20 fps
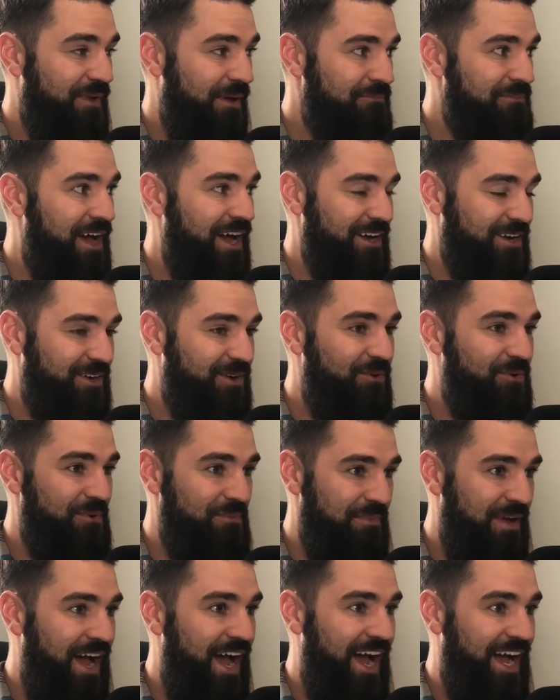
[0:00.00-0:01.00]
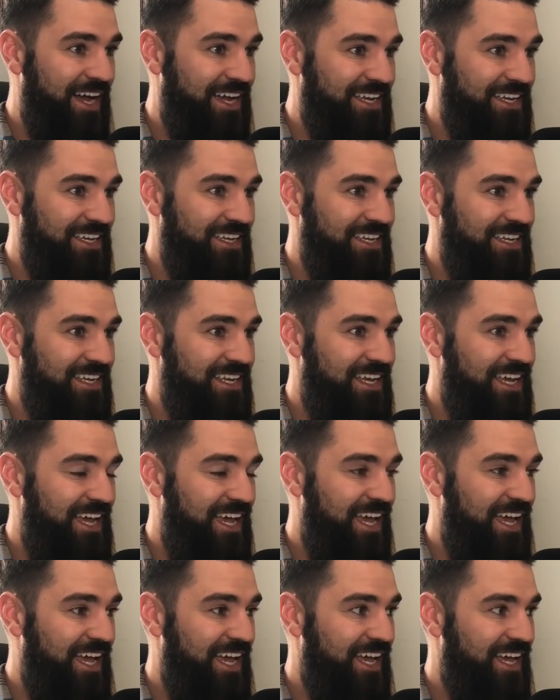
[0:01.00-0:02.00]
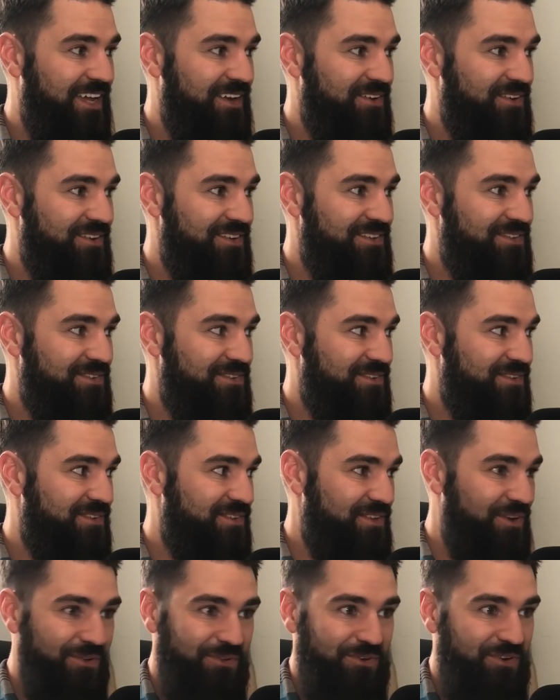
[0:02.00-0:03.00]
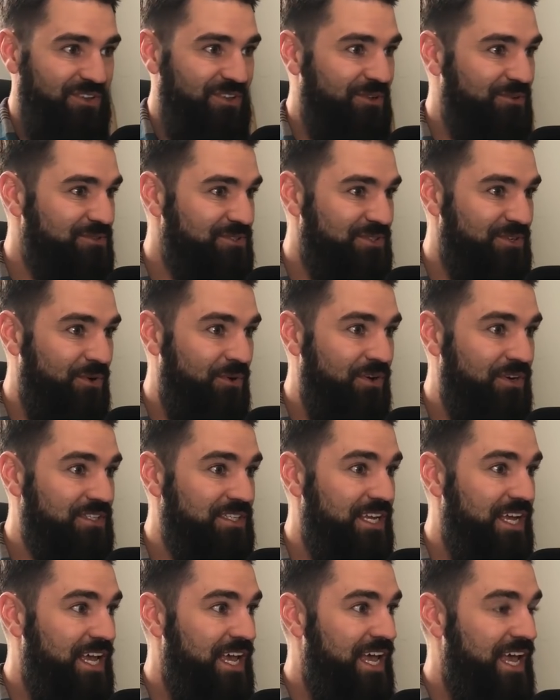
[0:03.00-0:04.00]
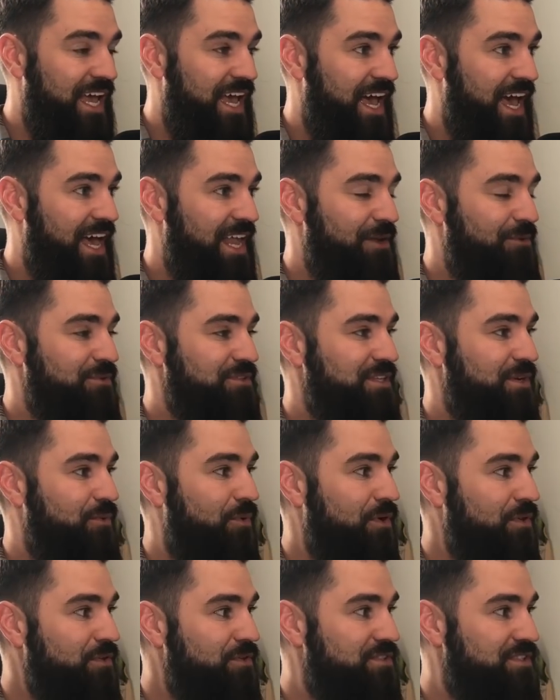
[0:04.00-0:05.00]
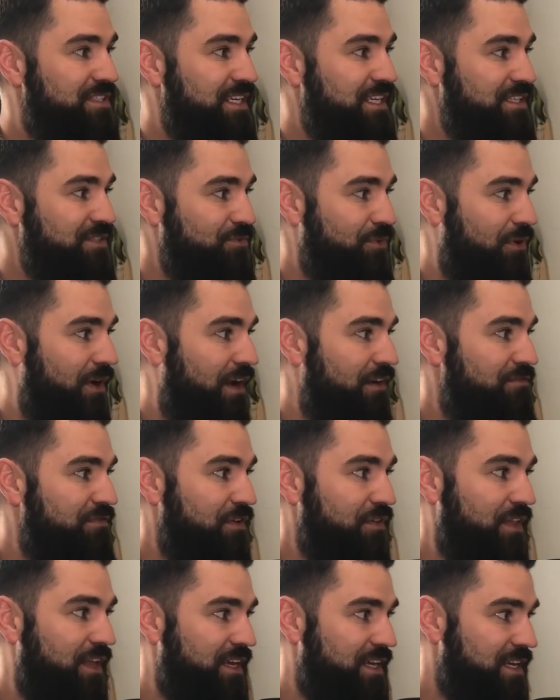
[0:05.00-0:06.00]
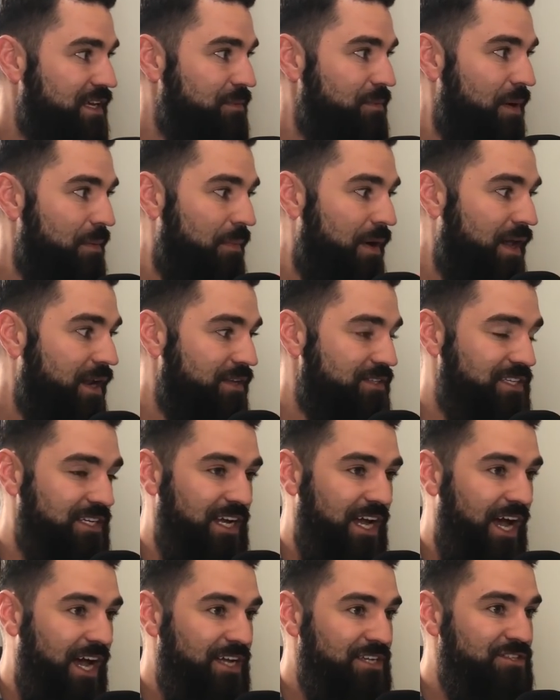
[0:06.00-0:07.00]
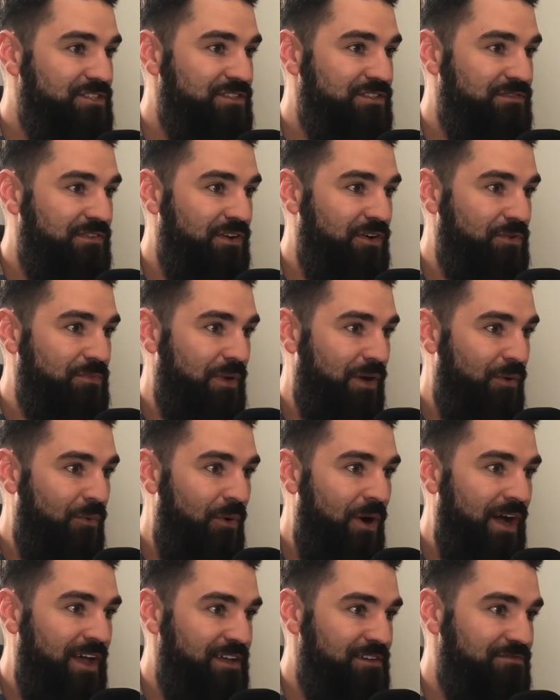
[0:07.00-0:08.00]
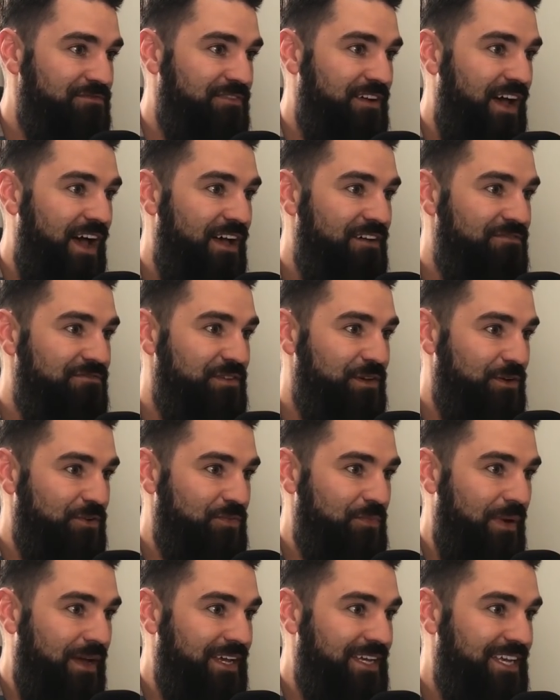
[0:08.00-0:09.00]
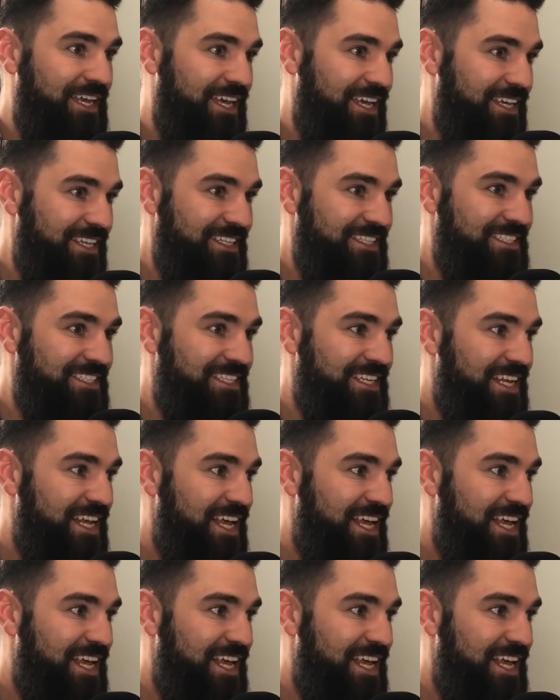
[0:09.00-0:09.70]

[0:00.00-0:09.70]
I'm not going back. And, you know, they're closing doors. And it was like one of those things where I felt like in my mind, I was like, I just failed my wife. I failed my kids.